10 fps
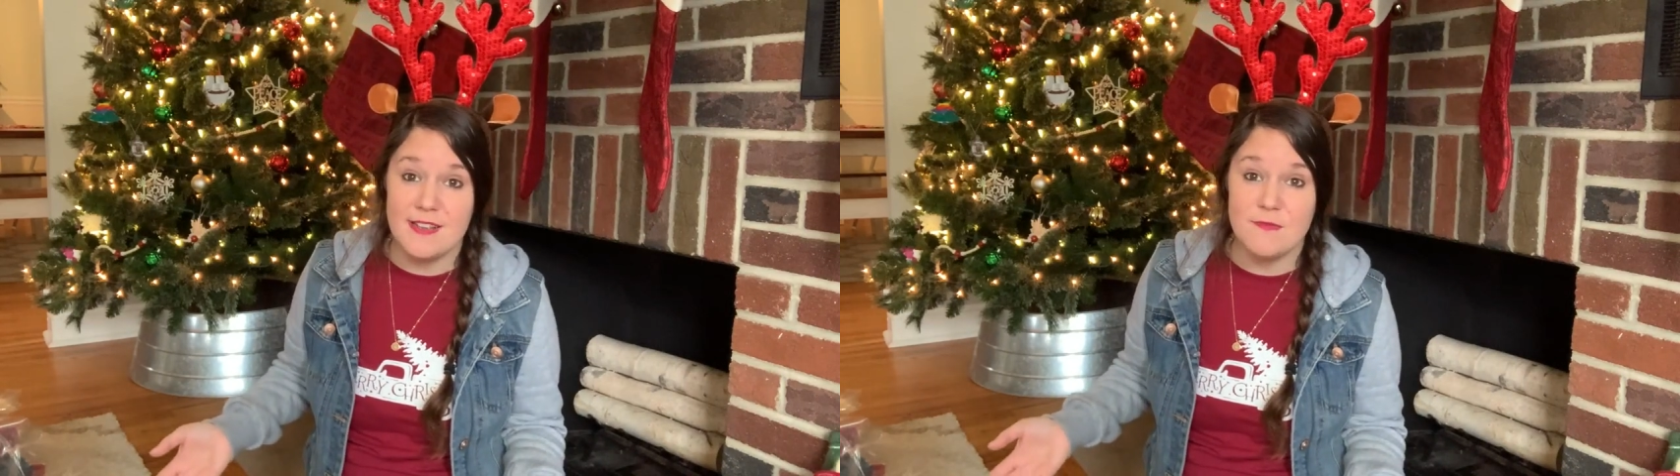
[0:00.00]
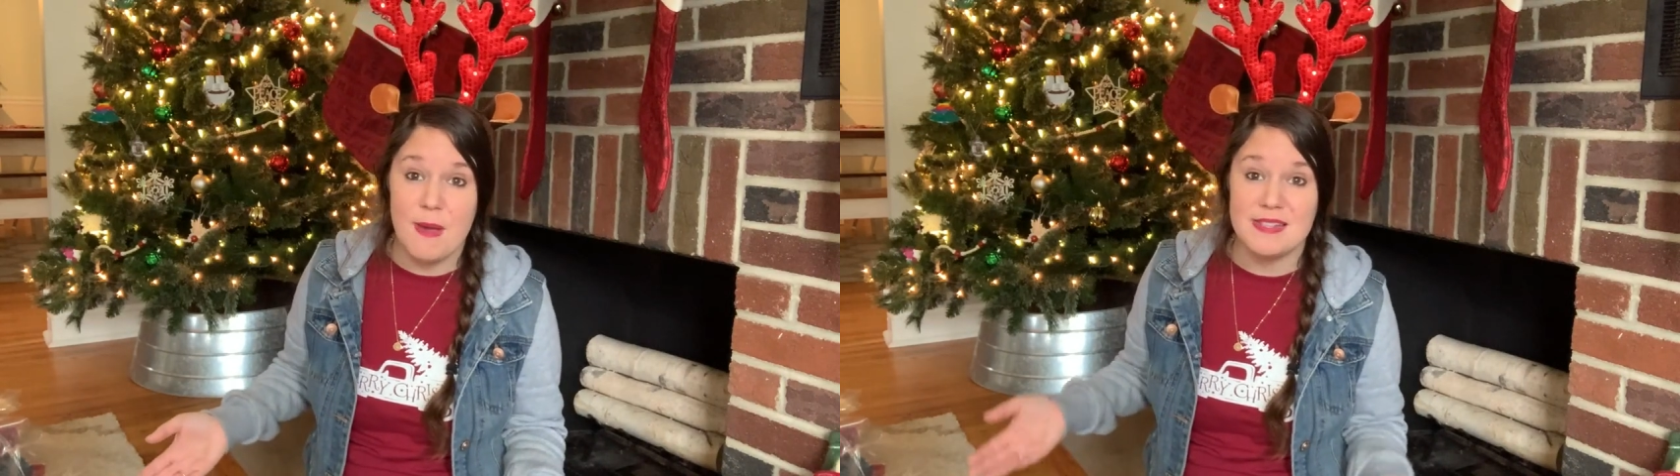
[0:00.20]

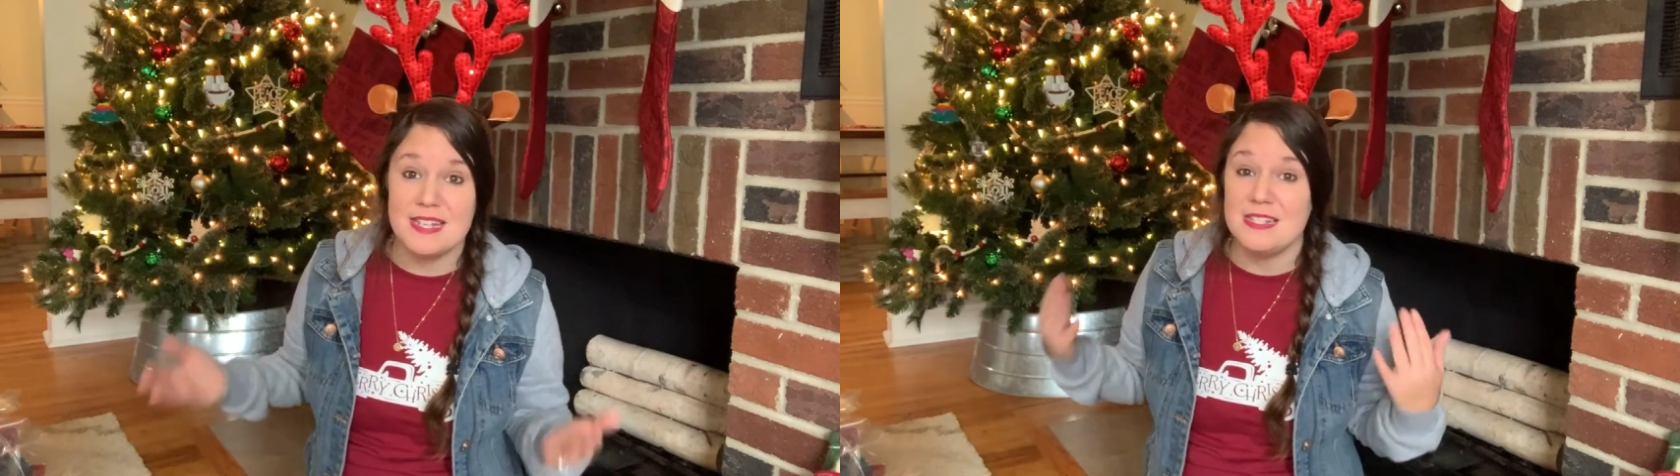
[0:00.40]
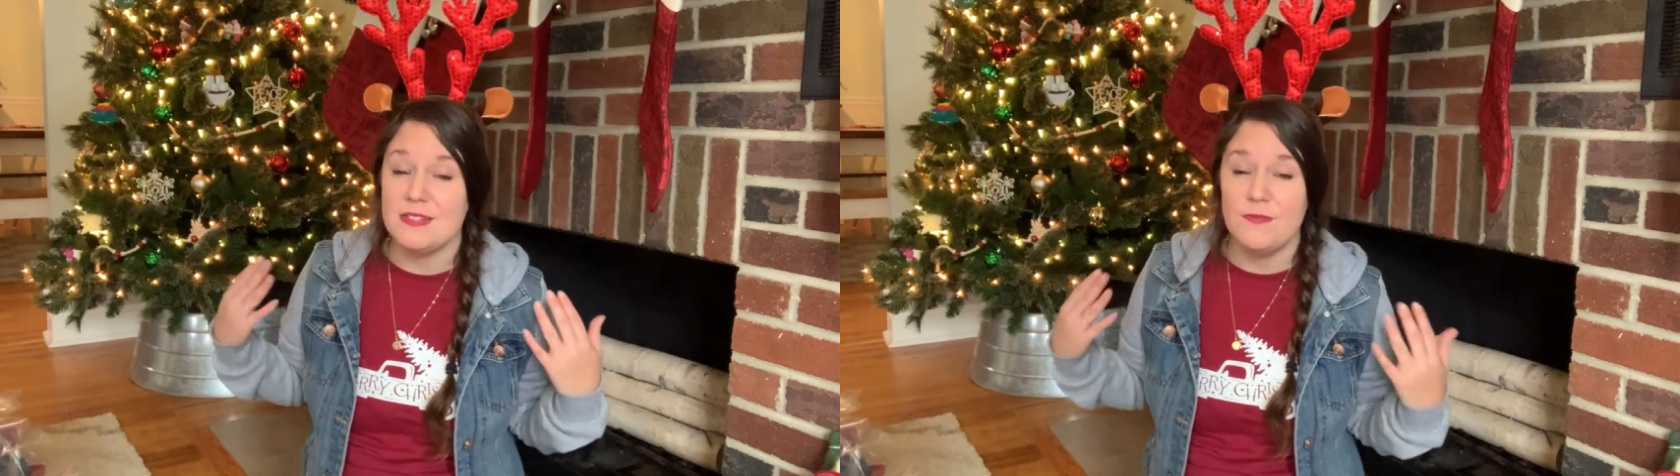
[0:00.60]
gift
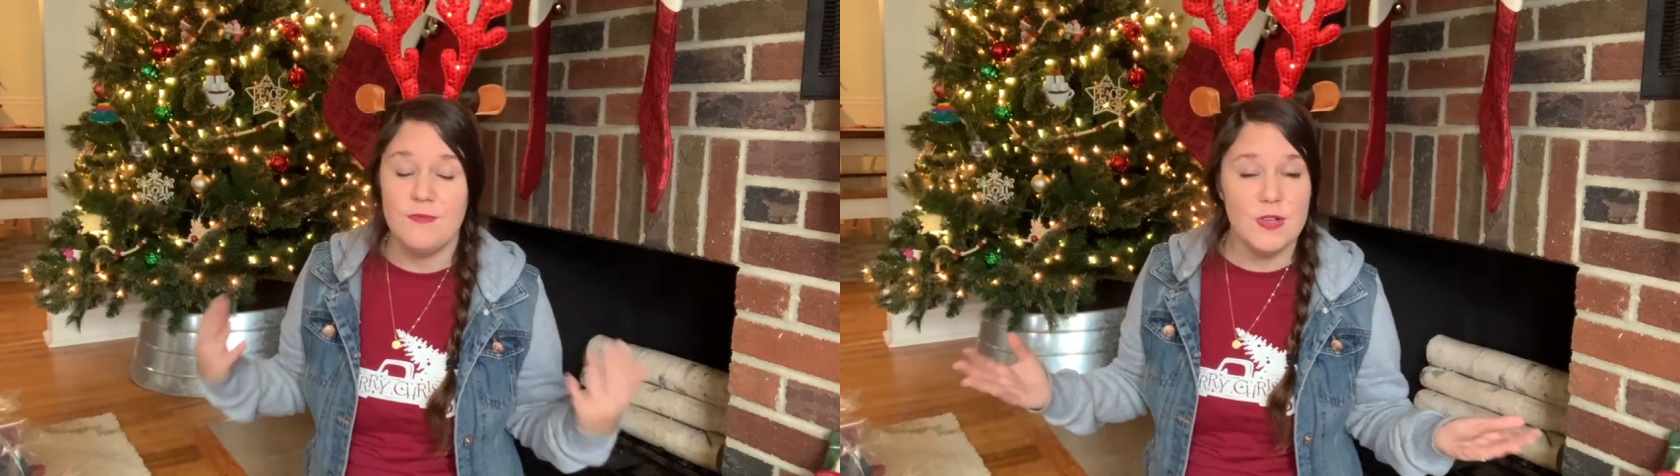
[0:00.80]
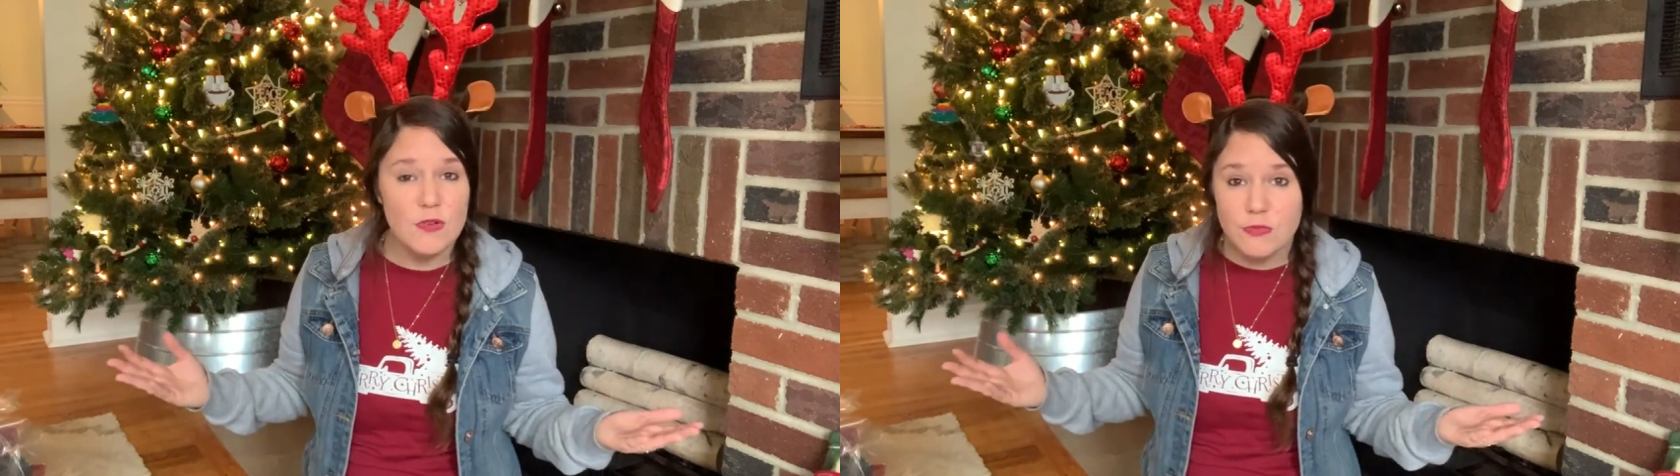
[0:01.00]
baskets,
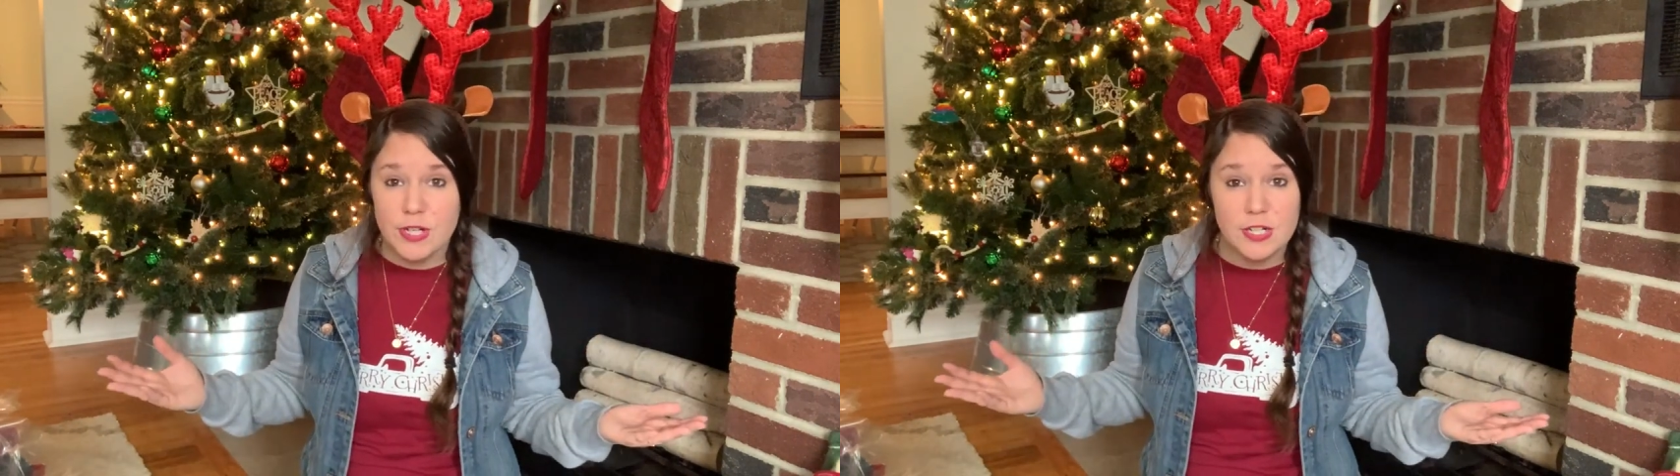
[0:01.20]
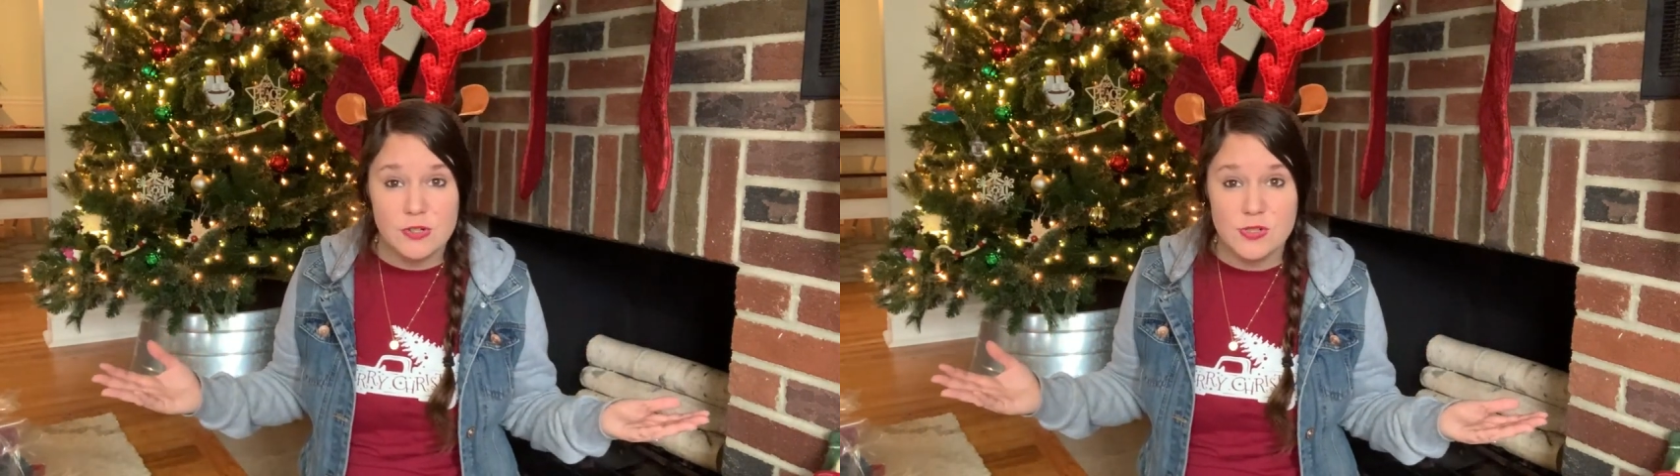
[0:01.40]
feel
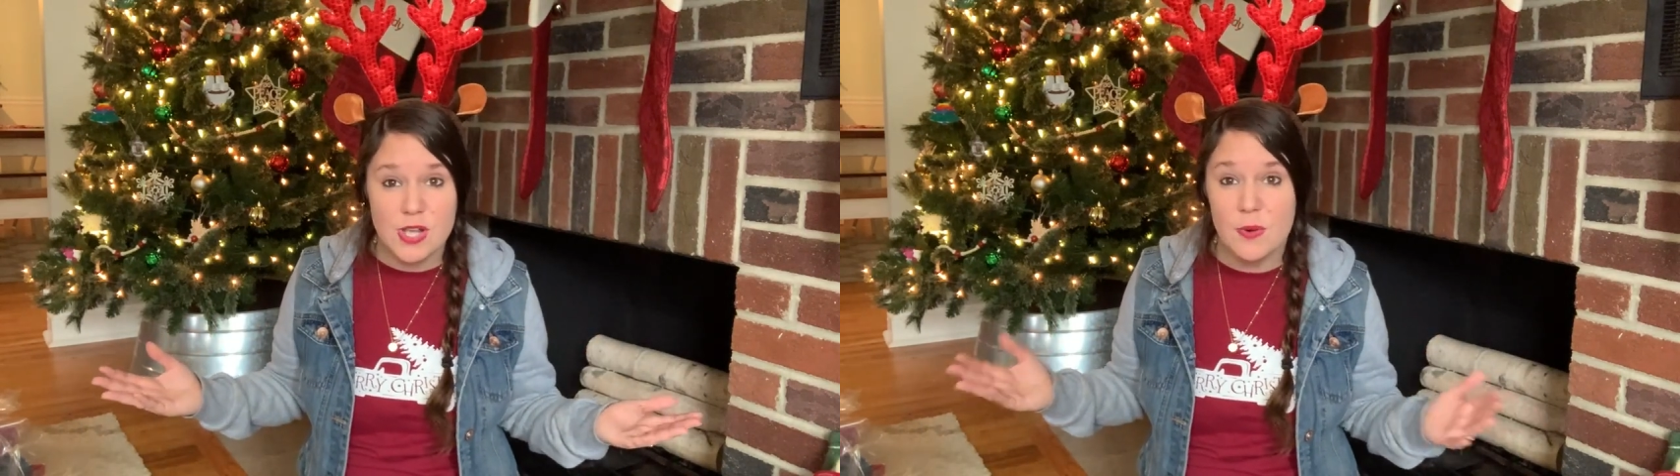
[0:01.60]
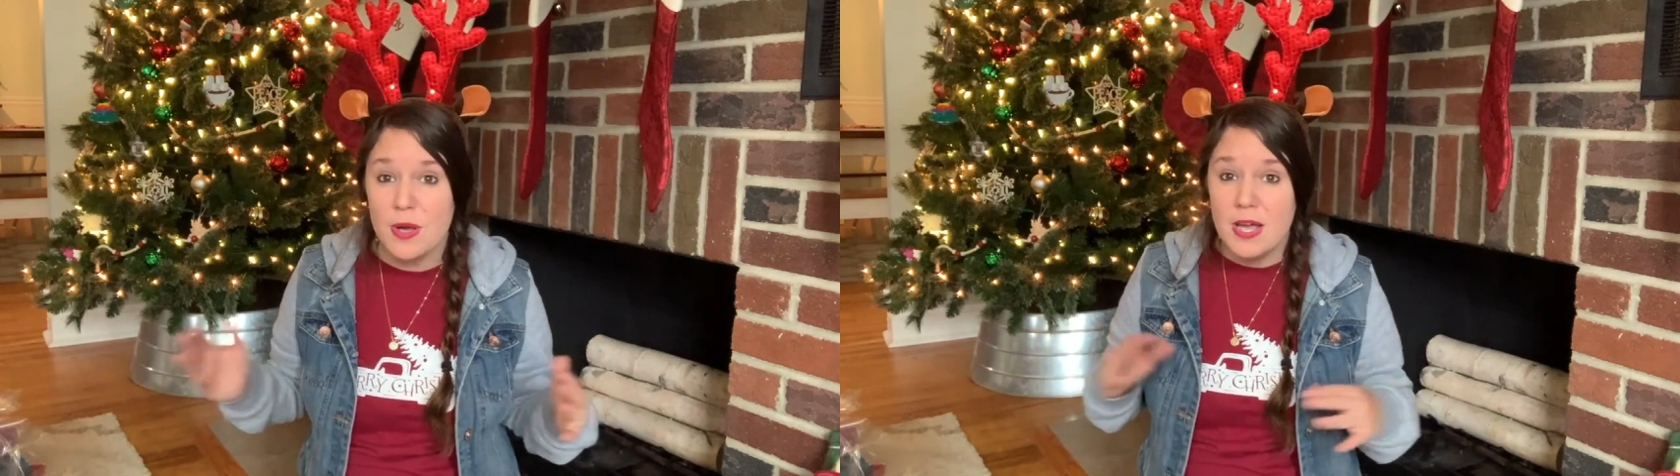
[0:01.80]
free to do
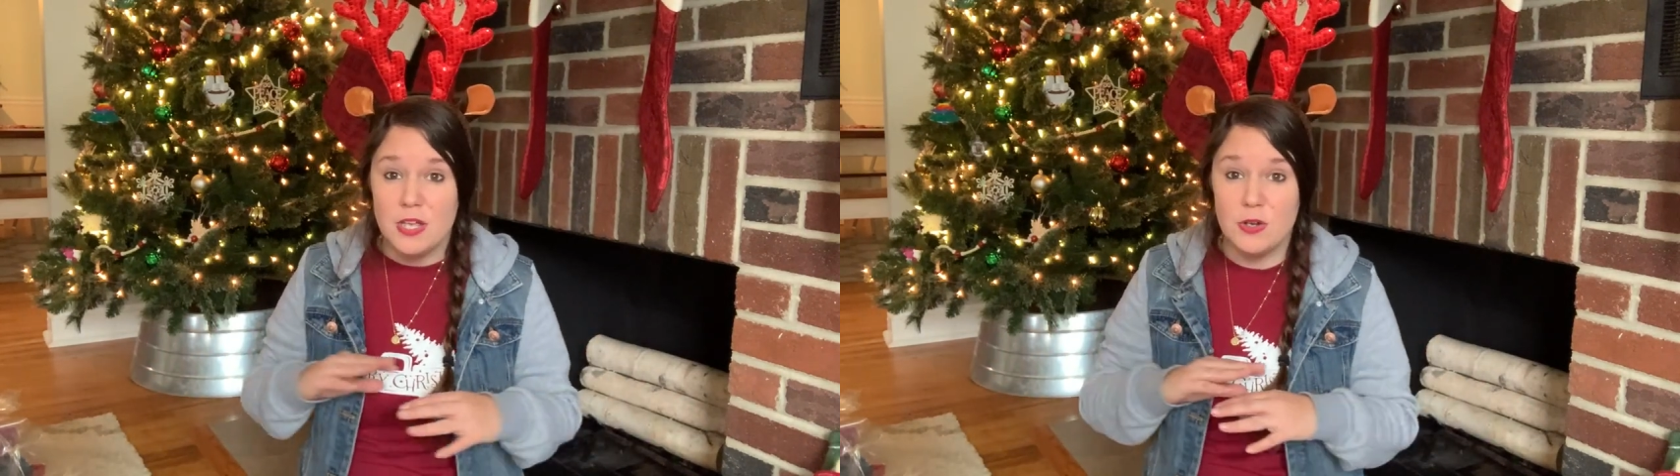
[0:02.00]
so.